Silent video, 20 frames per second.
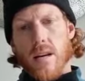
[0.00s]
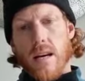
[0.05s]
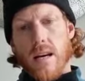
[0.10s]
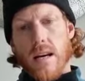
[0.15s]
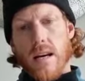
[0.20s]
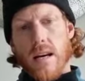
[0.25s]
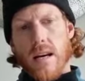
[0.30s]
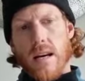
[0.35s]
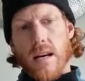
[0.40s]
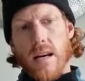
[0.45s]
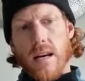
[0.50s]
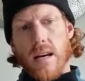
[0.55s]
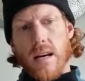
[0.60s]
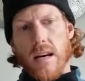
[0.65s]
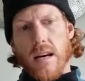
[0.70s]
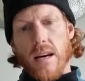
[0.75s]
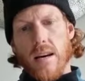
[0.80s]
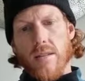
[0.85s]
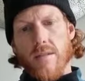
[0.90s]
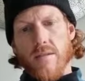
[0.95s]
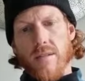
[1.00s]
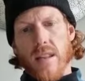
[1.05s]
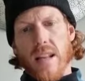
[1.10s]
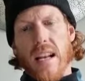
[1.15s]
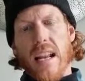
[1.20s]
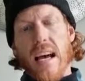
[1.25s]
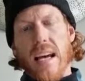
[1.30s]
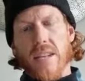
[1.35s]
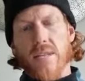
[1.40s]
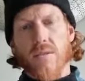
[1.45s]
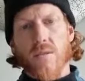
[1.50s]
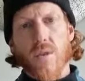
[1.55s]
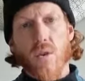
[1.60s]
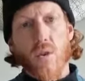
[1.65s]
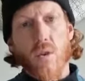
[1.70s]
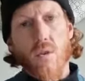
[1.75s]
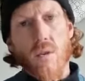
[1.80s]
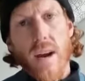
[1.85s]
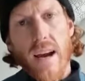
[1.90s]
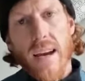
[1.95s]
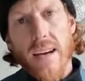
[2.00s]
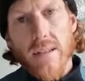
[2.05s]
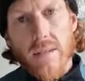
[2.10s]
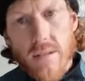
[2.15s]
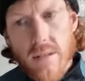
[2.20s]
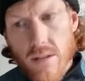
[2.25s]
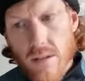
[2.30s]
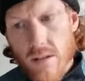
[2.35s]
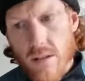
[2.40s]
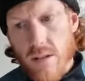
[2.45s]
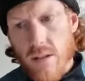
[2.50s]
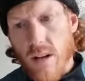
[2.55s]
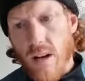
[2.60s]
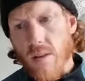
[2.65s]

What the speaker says: For the last 4 rounds,